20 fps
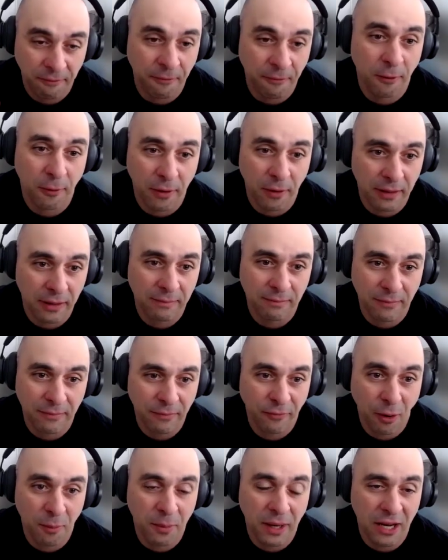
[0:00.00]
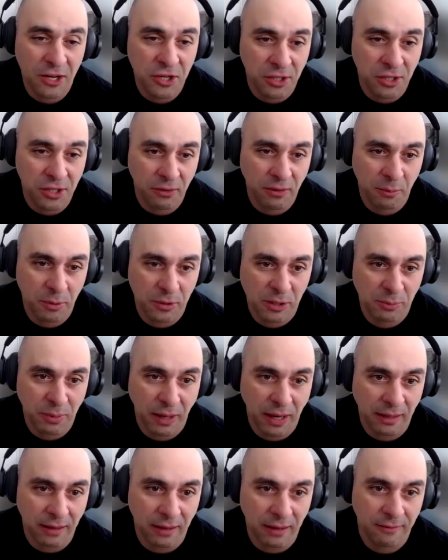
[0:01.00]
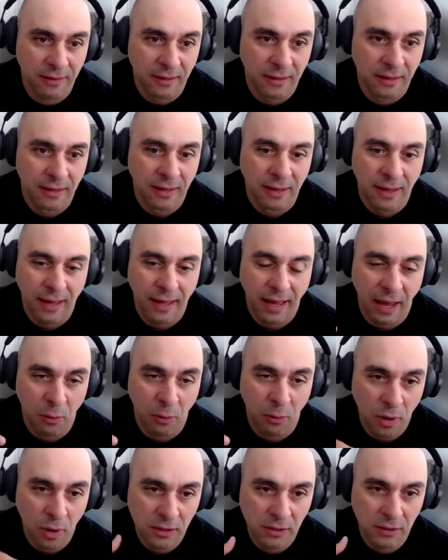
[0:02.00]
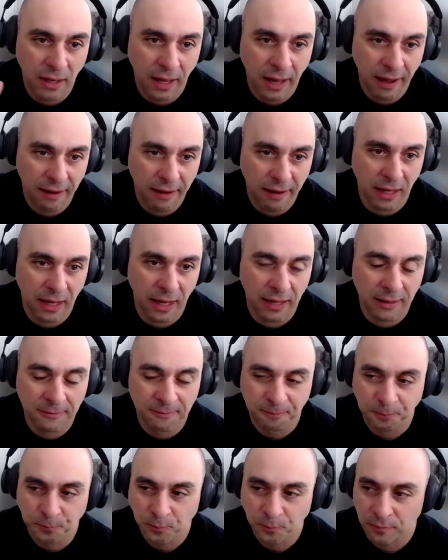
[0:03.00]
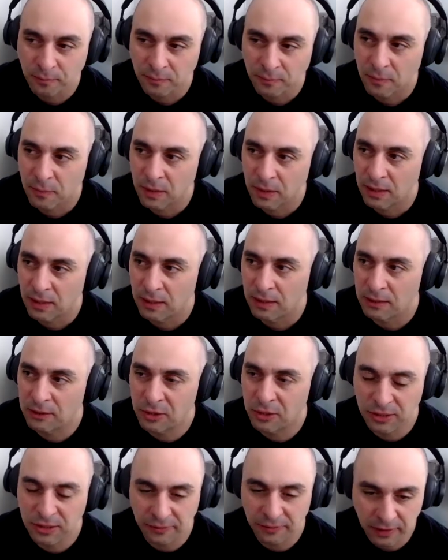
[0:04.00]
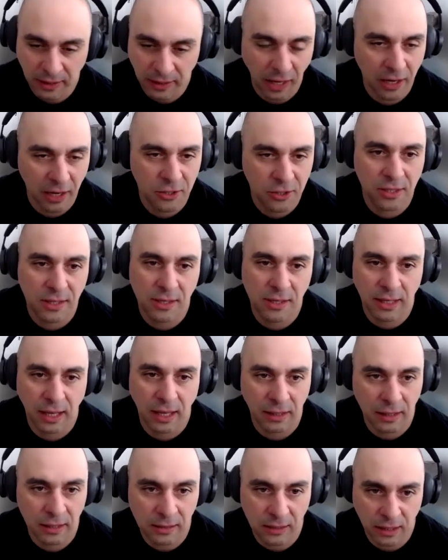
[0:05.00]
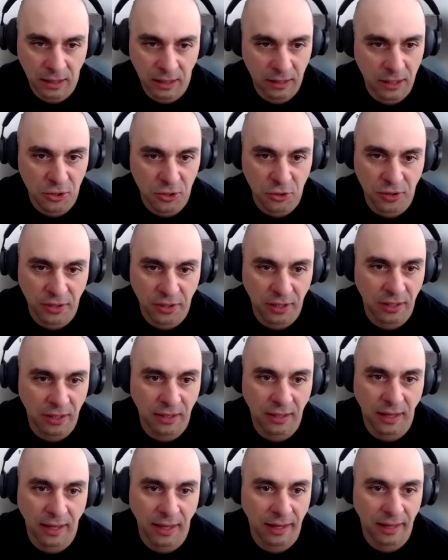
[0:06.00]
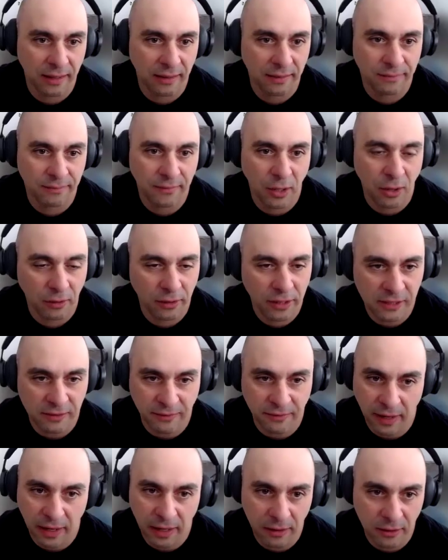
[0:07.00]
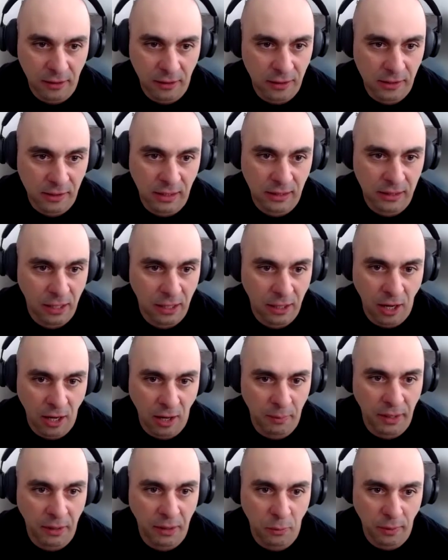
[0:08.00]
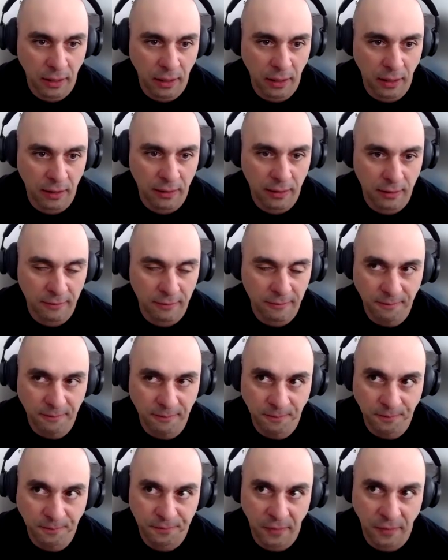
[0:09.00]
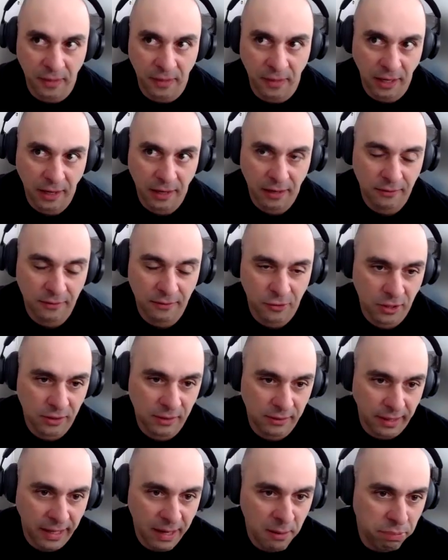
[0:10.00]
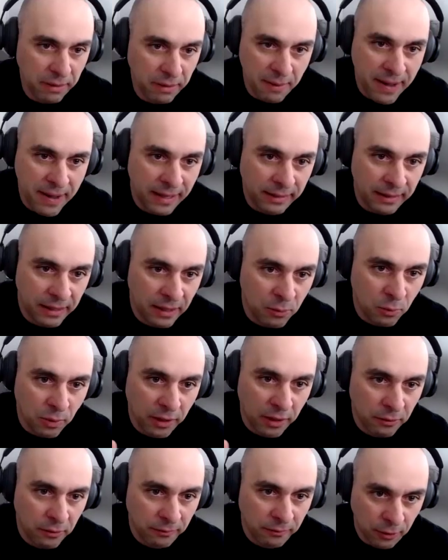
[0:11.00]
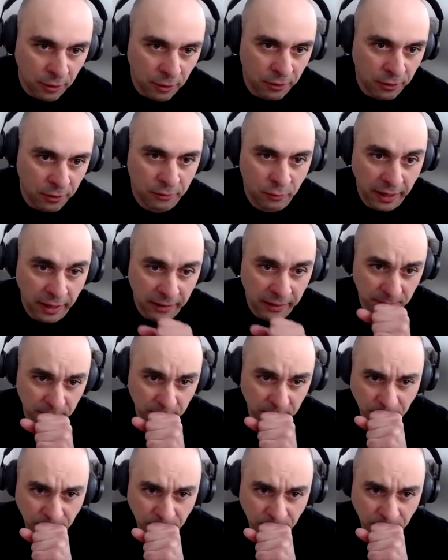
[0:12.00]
from an engineering perspective. And once you have that, certifications and this industry and all these vendors that are coming with, they're just implementing what you've learned, right?